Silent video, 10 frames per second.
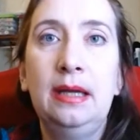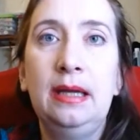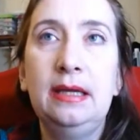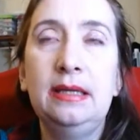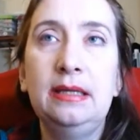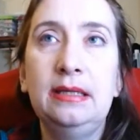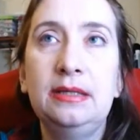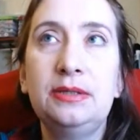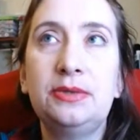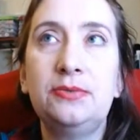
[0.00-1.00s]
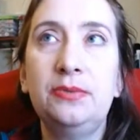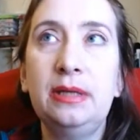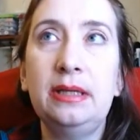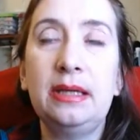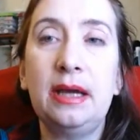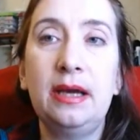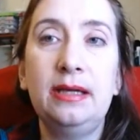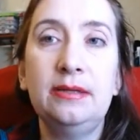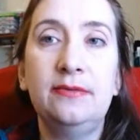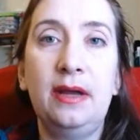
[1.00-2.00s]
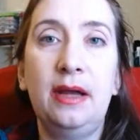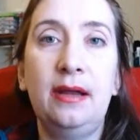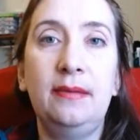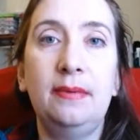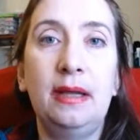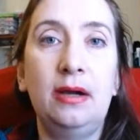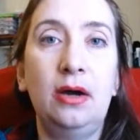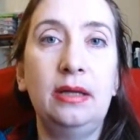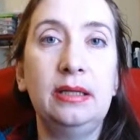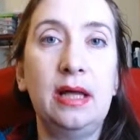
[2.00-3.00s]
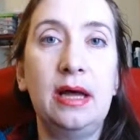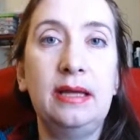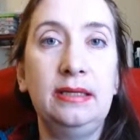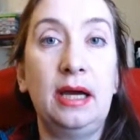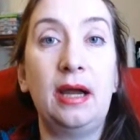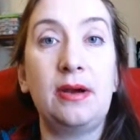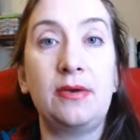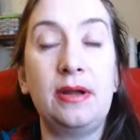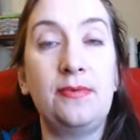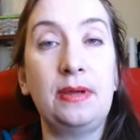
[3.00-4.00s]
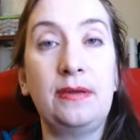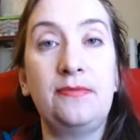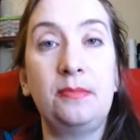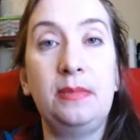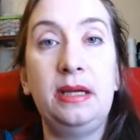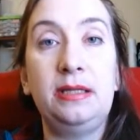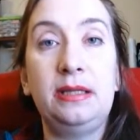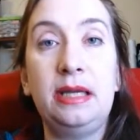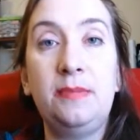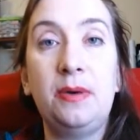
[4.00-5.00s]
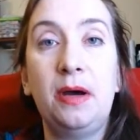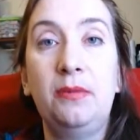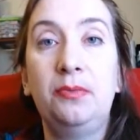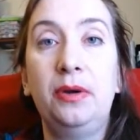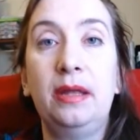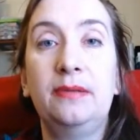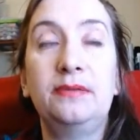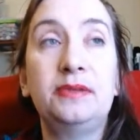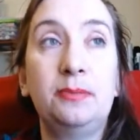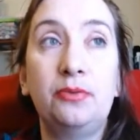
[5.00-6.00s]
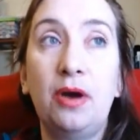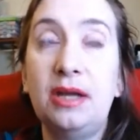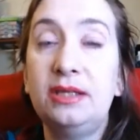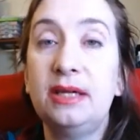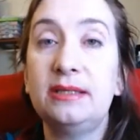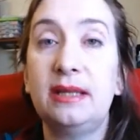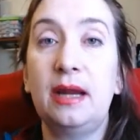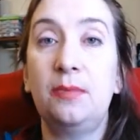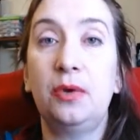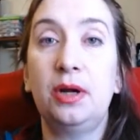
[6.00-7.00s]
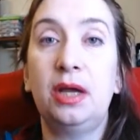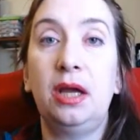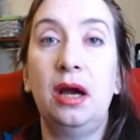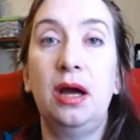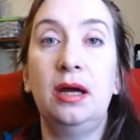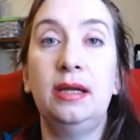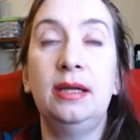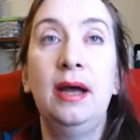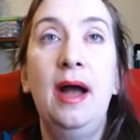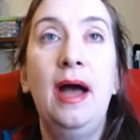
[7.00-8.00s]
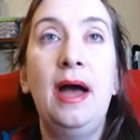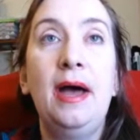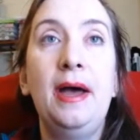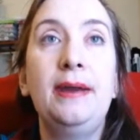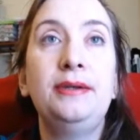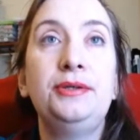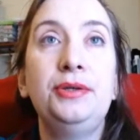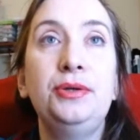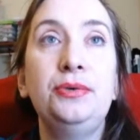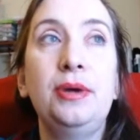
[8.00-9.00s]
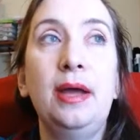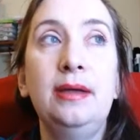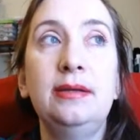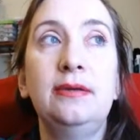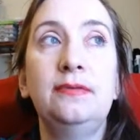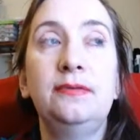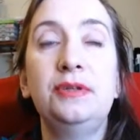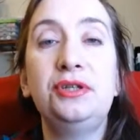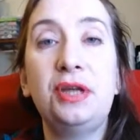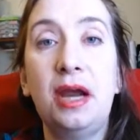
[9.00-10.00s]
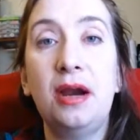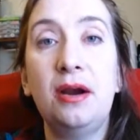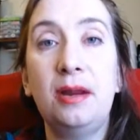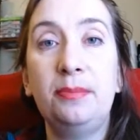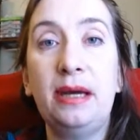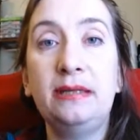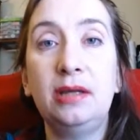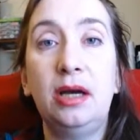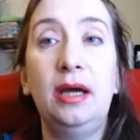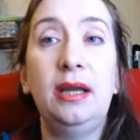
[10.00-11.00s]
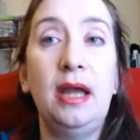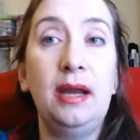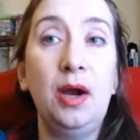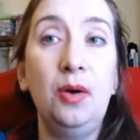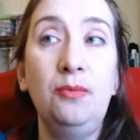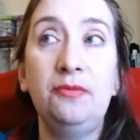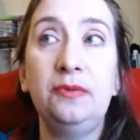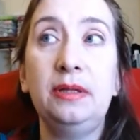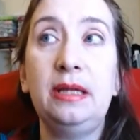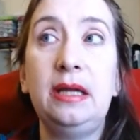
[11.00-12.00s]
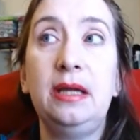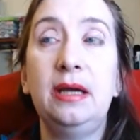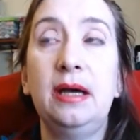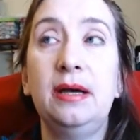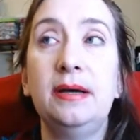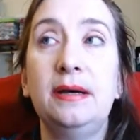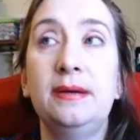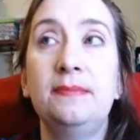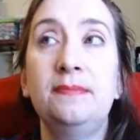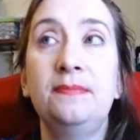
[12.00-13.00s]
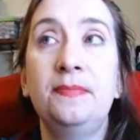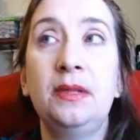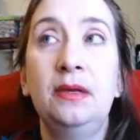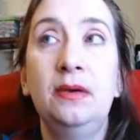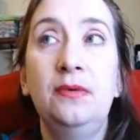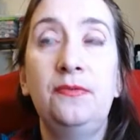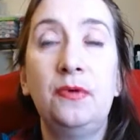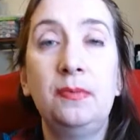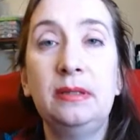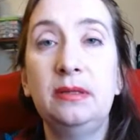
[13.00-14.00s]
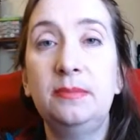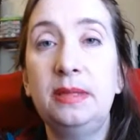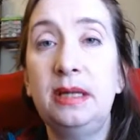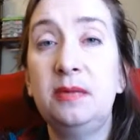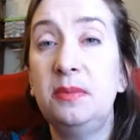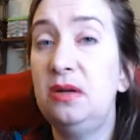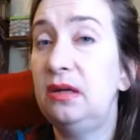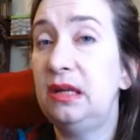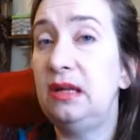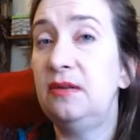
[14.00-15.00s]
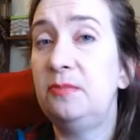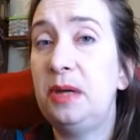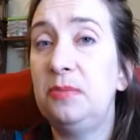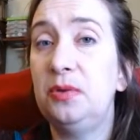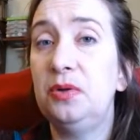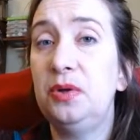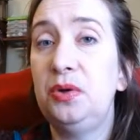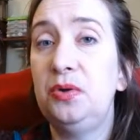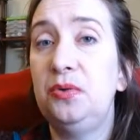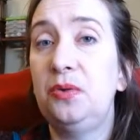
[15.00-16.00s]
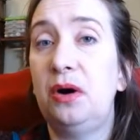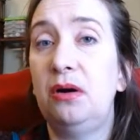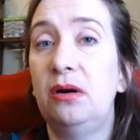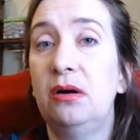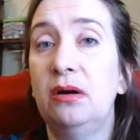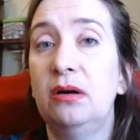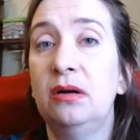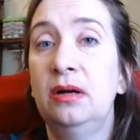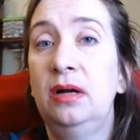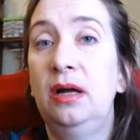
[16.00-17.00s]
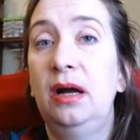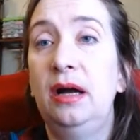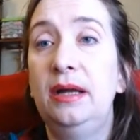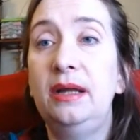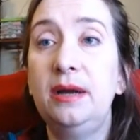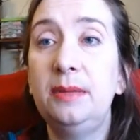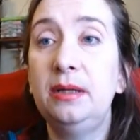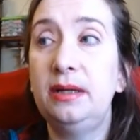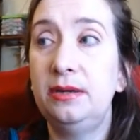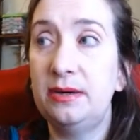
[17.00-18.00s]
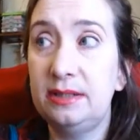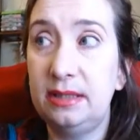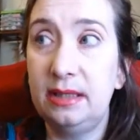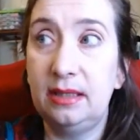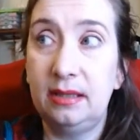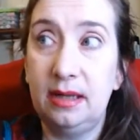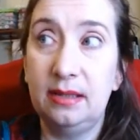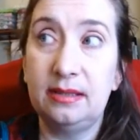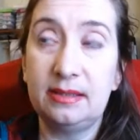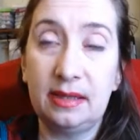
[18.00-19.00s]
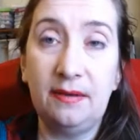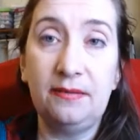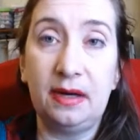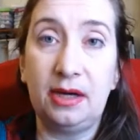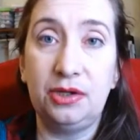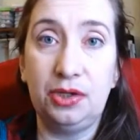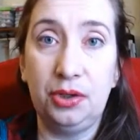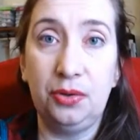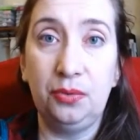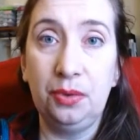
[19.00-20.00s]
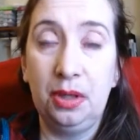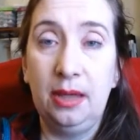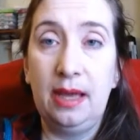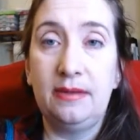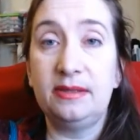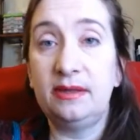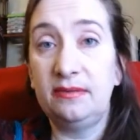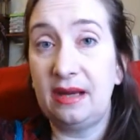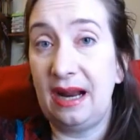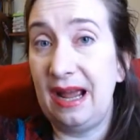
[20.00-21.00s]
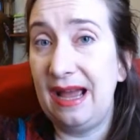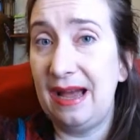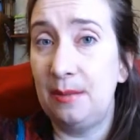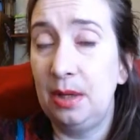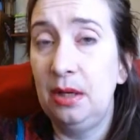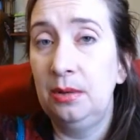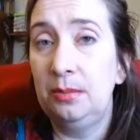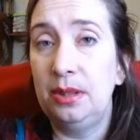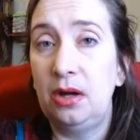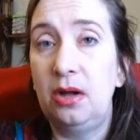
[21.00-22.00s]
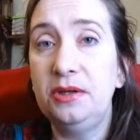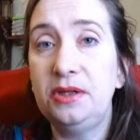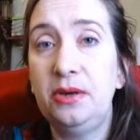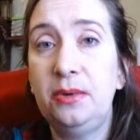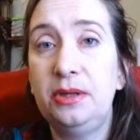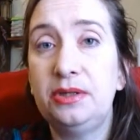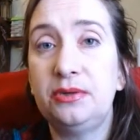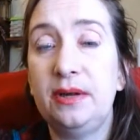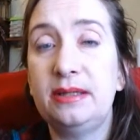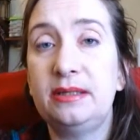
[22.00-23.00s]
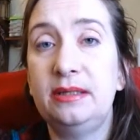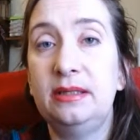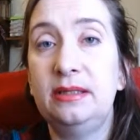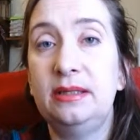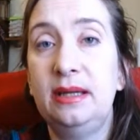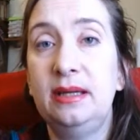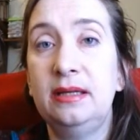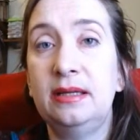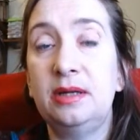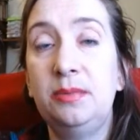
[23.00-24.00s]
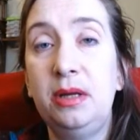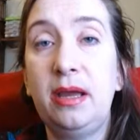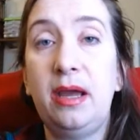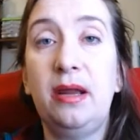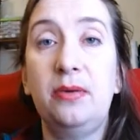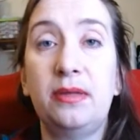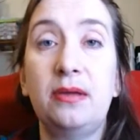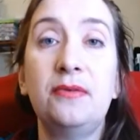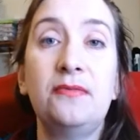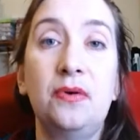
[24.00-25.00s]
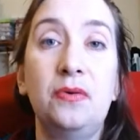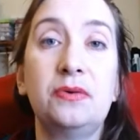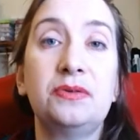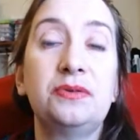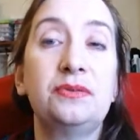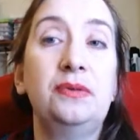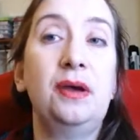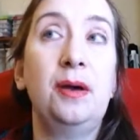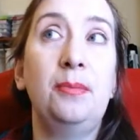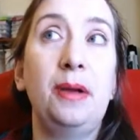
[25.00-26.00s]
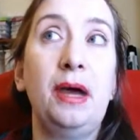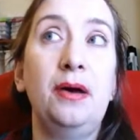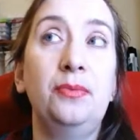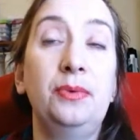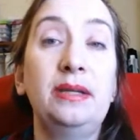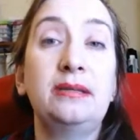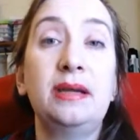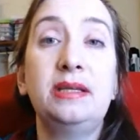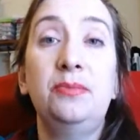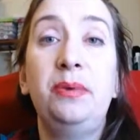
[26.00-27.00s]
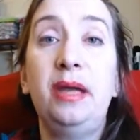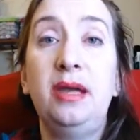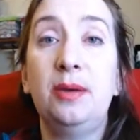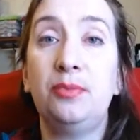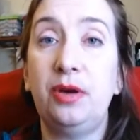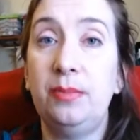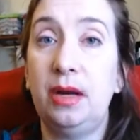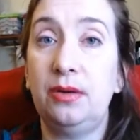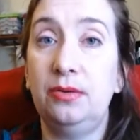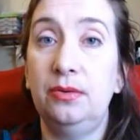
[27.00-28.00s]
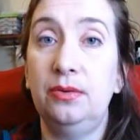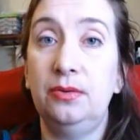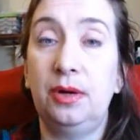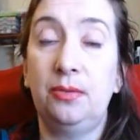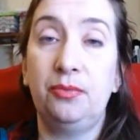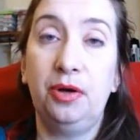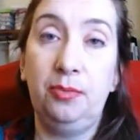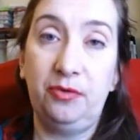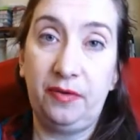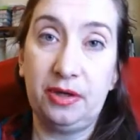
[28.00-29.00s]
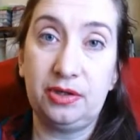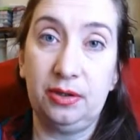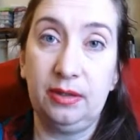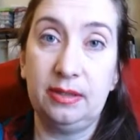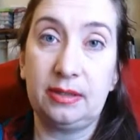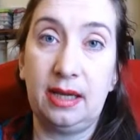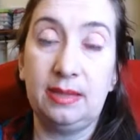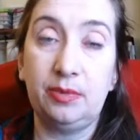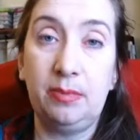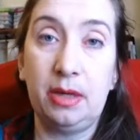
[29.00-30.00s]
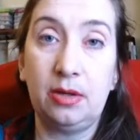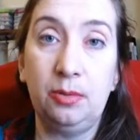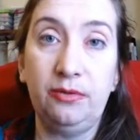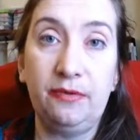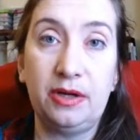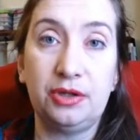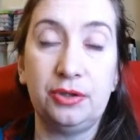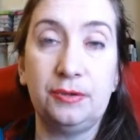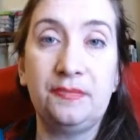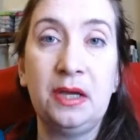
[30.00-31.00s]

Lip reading: is really kind of an online diary really for me to keep up with some projects that I'm working on and to kind of share and pass on and hopefully form a little bitty community of people who are not merely interested in the stuff that I do and the stuff that I am, but also interested in communicating with other folks about what it's like to be a pre-medical or pre-professional, in this case, pre-medical professional,